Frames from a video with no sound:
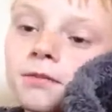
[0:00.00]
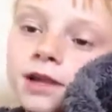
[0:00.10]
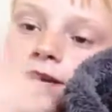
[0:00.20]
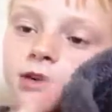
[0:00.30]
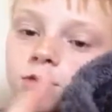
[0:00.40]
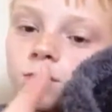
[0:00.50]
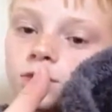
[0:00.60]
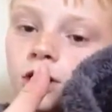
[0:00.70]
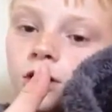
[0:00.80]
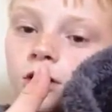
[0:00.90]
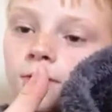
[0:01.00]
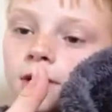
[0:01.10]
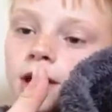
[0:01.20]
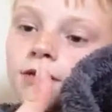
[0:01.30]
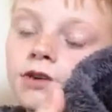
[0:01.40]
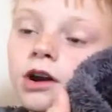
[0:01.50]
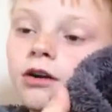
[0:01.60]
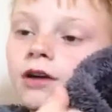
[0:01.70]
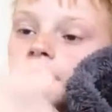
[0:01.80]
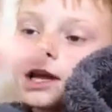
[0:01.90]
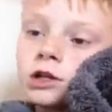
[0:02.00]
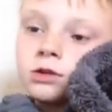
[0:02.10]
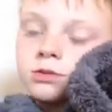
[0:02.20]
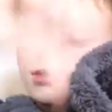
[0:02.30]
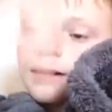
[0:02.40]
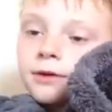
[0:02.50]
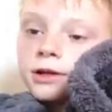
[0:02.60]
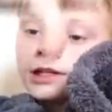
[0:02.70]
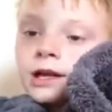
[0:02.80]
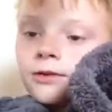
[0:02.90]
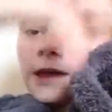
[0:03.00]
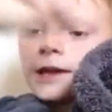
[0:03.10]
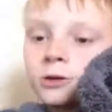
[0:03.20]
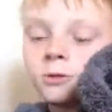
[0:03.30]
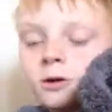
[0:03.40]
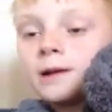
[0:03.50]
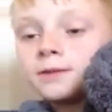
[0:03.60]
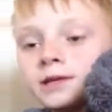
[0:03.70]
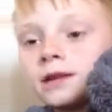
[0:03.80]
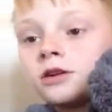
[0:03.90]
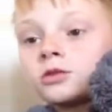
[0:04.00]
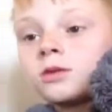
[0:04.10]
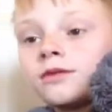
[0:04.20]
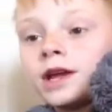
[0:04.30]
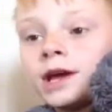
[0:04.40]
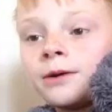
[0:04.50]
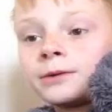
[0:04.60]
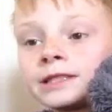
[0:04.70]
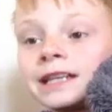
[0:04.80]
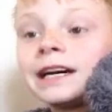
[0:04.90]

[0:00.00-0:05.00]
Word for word: Please thumbs it up. If you're not already, subscribe button's down there. Subscribe to see lots more videos.